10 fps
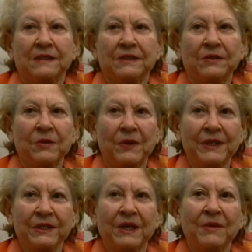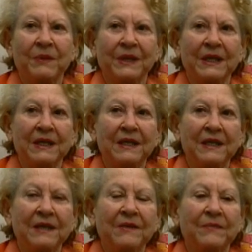So it was complicated,
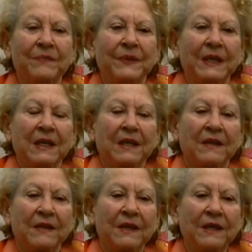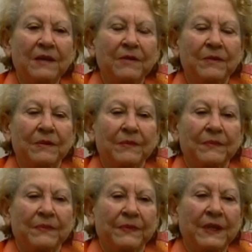and they
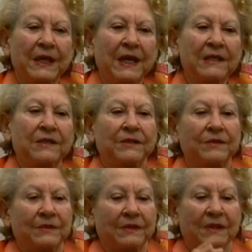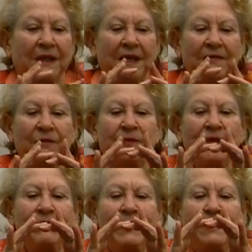had to have a
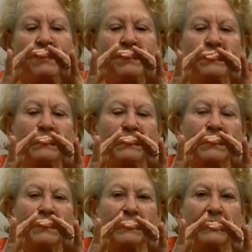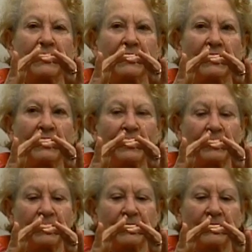V-mail, a
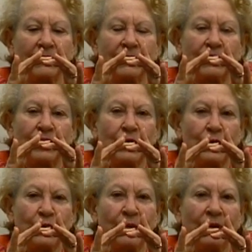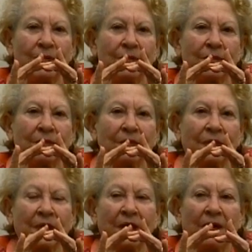little tube
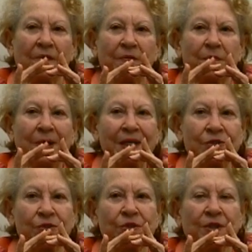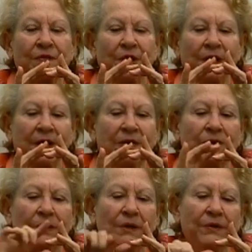of pictures of the
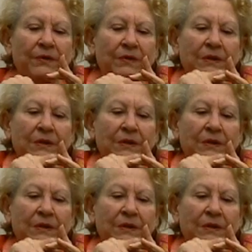letter on